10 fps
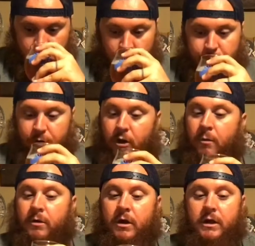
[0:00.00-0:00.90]
But
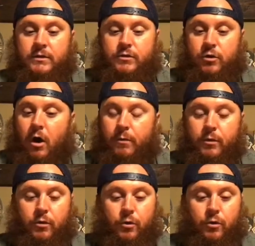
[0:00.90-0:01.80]
predominant is
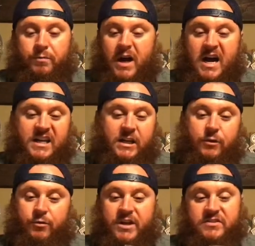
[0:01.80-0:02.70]
tropical, piney,
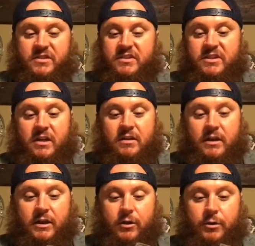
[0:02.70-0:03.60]
resinous kind of
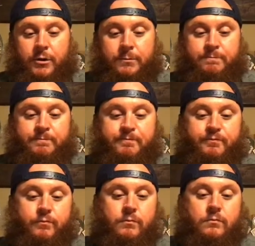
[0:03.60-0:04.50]
thing going on.
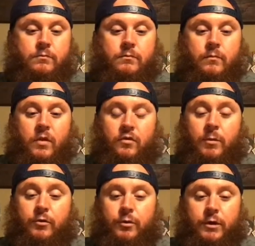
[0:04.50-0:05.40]

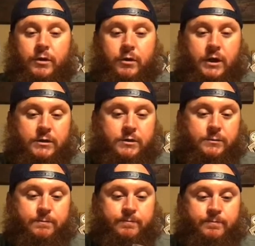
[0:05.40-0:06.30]
Smells really good, actually.
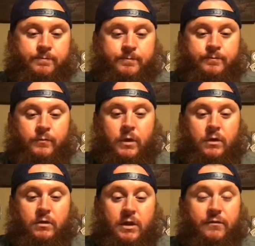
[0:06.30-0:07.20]

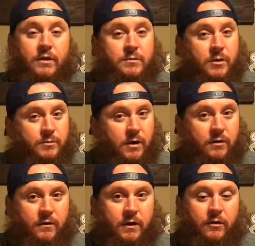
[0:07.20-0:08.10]
Definitely smells better
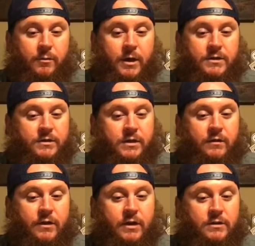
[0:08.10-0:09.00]
than the other batches that
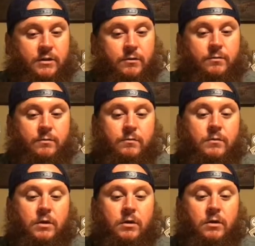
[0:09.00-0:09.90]
I've had, so
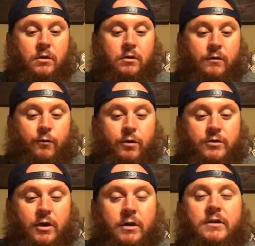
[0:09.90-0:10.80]
looking forward to
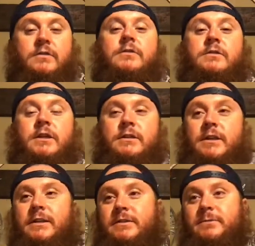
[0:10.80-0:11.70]
trying this. Let's get a
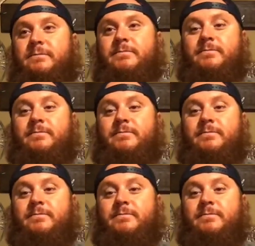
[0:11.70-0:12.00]
taste.